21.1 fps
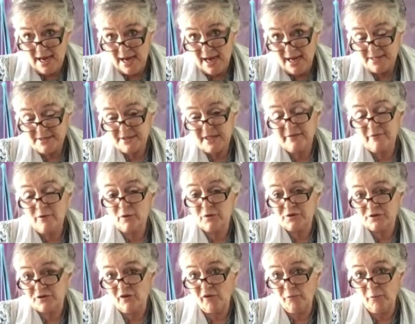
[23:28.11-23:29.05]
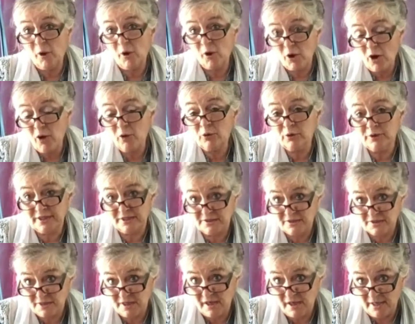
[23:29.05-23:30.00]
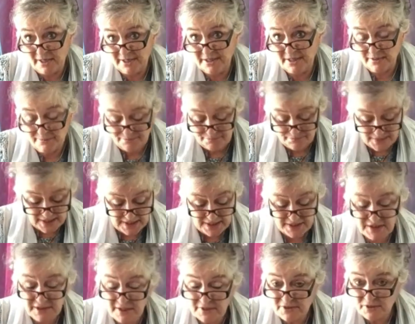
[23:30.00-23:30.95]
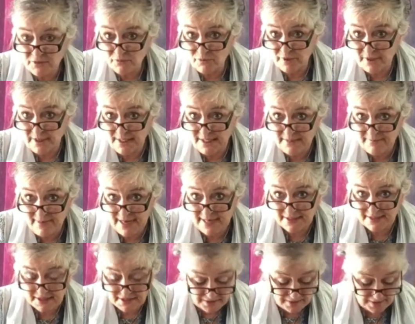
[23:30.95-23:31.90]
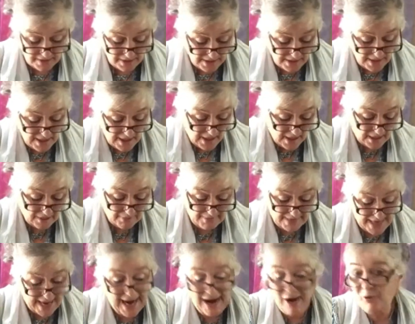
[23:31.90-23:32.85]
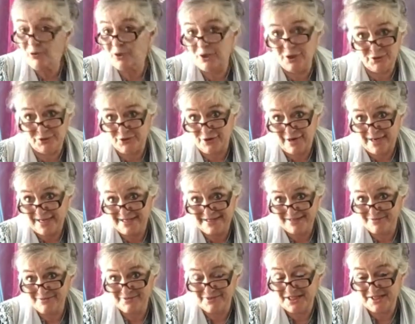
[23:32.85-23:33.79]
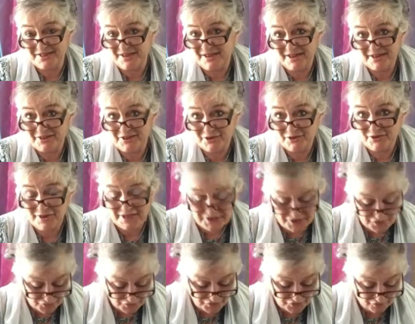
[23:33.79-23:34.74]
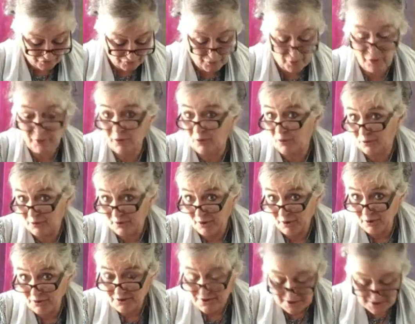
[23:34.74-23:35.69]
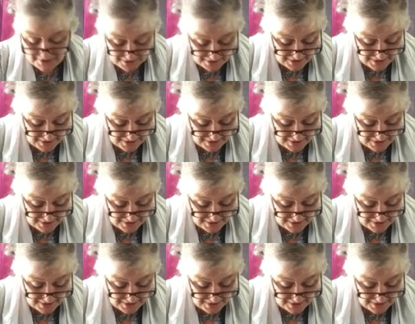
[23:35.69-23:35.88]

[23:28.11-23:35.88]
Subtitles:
as they've got Softpot Gold inside, it doesn't really matter how you decide to dress your soft pot or not.